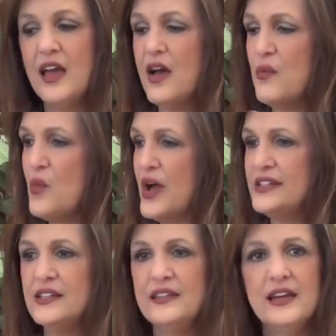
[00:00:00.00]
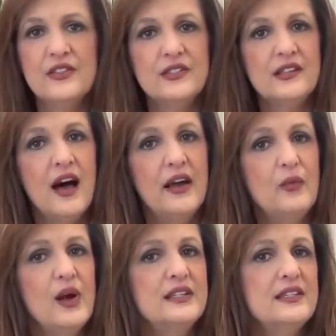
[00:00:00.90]
and went to the other side,
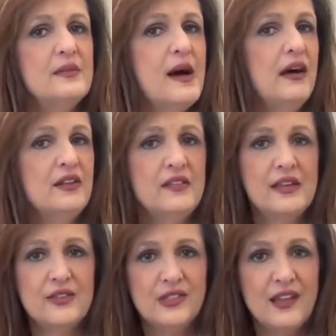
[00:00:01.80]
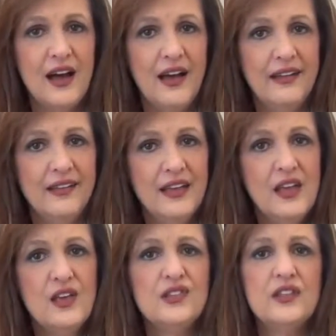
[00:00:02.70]
went to the mountain on the other side,
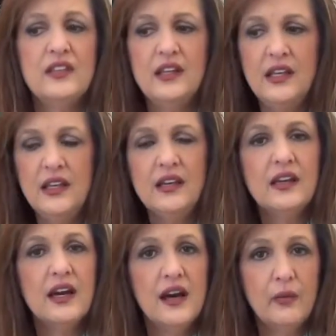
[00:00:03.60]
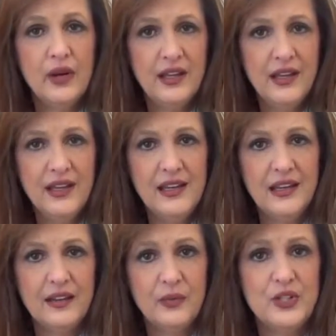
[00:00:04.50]
so that he could get what he
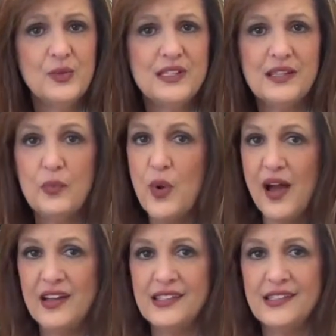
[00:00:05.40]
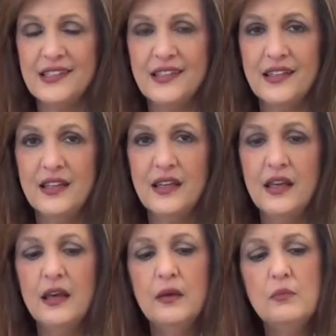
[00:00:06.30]
needed, which was some rest,
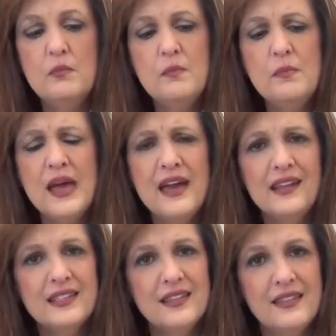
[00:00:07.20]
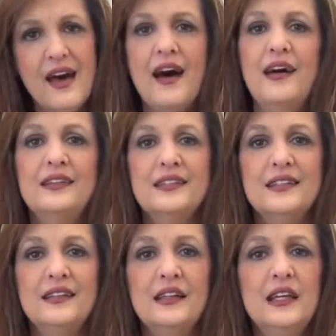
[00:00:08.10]
meant that
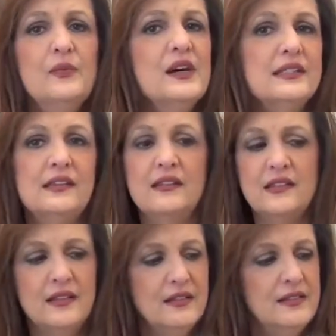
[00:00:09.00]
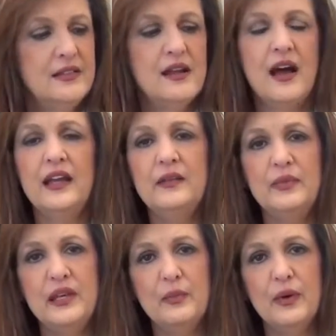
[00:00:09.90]
he wasn't denying
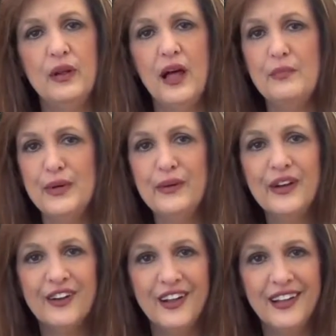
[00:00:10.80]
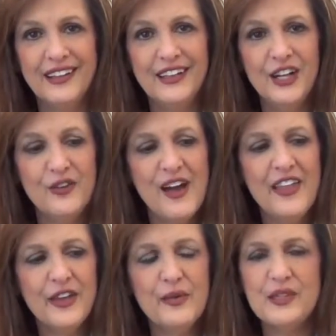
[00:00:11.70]
people a miracle.
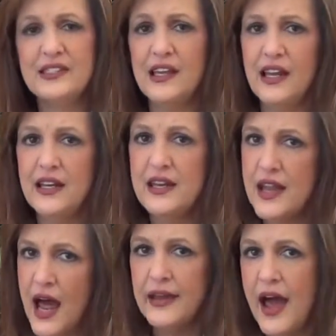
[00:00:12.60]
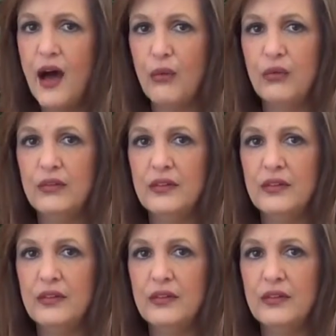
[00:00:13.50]
Rather, he was saying, not now.